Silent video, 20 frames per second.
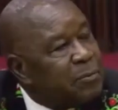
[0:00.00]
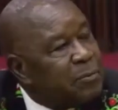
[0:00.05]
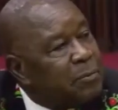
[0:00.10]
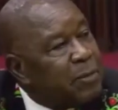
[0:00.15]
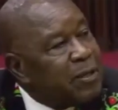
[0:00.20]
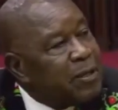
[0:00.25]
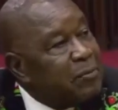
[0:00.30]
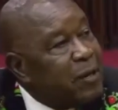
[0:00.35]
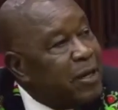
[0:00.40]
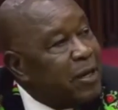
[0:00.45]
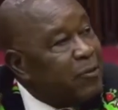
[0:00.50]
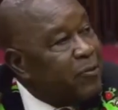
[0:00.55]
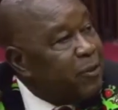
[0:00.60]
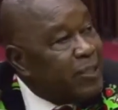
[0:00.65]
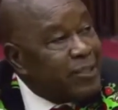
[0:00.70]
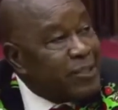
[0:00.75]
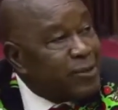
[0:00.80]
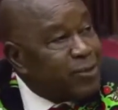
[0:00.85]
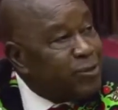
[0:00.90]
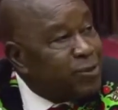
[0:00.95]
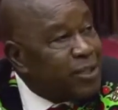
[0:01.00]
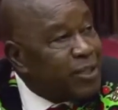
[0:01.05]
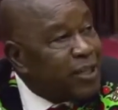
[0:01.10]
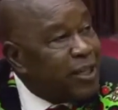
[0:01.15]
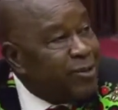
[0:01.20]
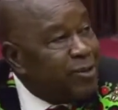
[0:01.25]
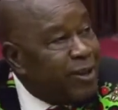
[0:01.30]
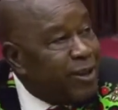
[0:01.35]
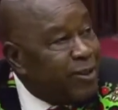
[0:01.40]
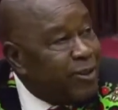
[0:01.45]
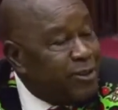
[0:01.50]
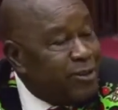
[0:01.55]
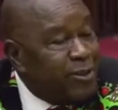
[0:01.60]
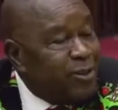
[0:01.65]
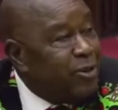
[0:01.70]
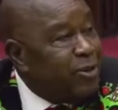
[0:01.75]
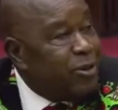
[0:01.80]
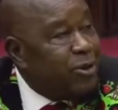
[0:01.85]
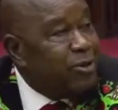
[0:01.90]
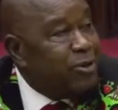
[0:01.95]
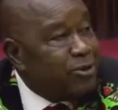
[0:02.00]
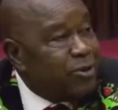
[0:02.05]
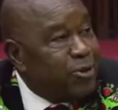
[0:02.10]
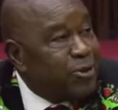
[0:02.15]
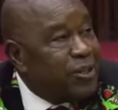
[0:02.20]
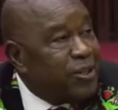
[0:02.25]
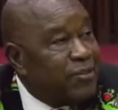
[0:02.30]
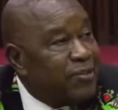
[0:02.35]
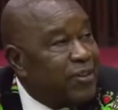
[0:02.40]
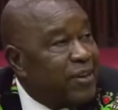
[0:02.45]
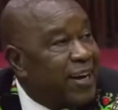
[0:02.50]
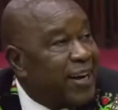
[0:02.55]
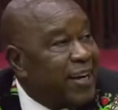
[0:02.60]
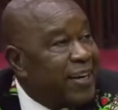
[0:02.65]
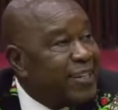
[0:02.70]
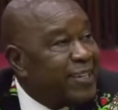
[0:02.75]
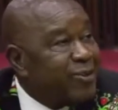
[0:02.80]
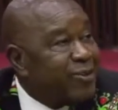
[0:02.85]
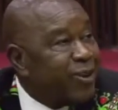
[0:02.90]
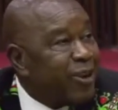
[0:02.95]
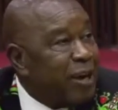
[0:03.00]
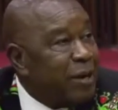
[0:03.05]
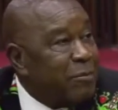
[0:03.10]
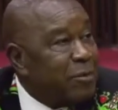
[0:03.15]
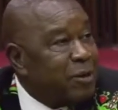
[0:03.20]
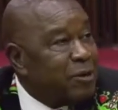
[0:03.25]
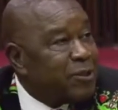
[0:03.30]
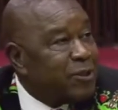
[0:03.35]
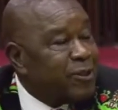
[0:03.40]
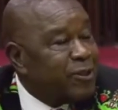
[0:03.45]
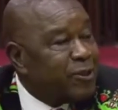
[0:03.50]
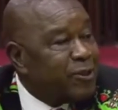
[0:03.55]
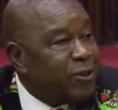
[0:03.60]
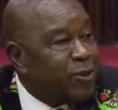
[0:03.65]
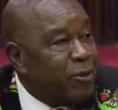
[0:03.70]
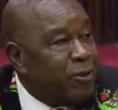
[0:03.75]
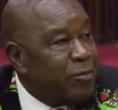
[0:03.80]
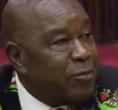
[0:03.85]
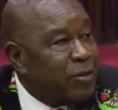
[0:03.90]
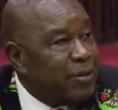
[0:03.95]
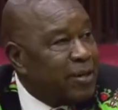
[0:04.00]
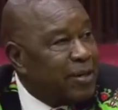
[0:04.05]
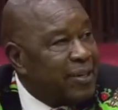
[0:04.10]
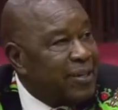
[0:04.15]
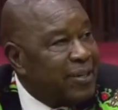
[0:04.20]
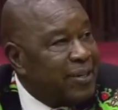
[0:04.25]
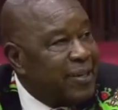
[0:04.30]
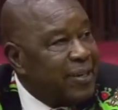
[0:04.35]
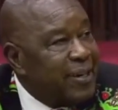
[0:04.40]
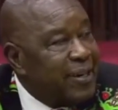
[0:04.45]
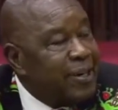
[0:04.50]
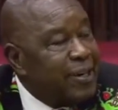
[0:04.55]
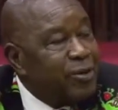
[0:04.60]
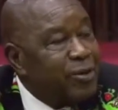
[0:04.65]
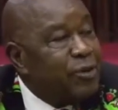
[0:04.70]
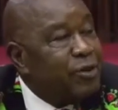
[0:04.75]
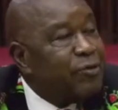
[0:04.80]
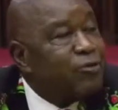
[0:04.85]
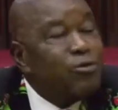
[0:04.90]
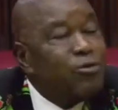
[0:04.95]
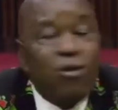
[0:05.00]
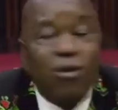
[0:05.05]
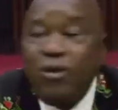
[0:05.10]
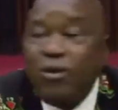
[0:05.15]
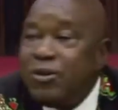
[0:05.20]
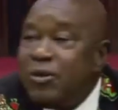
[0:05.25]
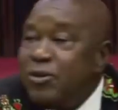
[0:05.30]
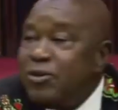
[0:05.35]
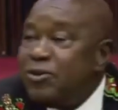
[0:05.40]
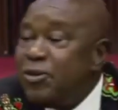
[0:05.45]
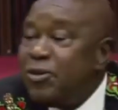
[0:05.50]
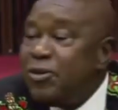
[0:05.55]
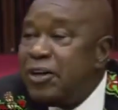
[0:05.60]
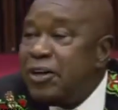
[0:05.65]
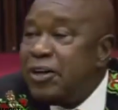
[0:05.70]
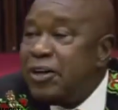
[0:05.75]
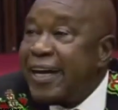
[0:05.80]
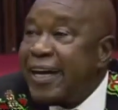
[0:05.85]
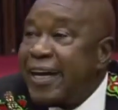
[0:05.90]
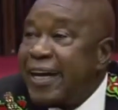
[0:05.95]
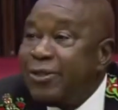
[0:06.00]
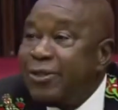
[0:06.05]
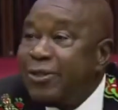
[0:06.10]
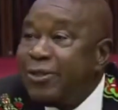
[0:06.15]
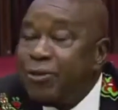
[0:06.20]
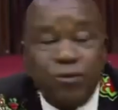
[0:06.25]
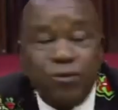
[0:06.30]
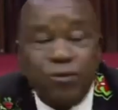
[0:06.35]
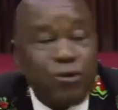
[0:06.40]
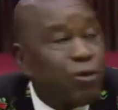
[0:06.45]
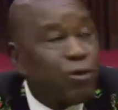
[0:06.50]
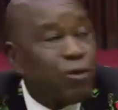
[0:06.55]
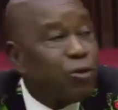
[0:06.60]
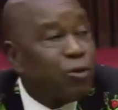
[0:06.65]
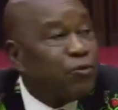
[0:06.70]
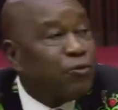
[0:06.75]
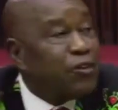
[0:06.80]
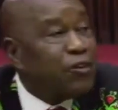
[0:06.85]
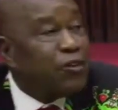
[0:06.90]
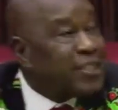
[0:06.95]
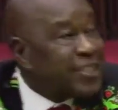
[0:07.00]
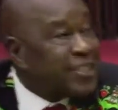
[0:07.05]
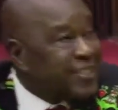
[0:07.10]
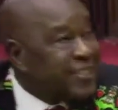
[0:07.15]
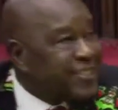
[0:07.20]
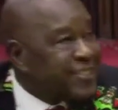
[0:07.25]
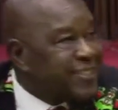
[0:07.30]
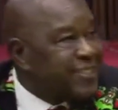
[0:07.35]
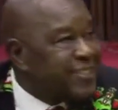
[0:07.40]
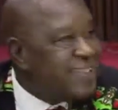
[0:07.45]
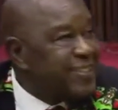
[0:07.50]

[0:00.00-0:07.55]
But once you say you don't have the courage to come out into the open, you don't have the courage of your convictions.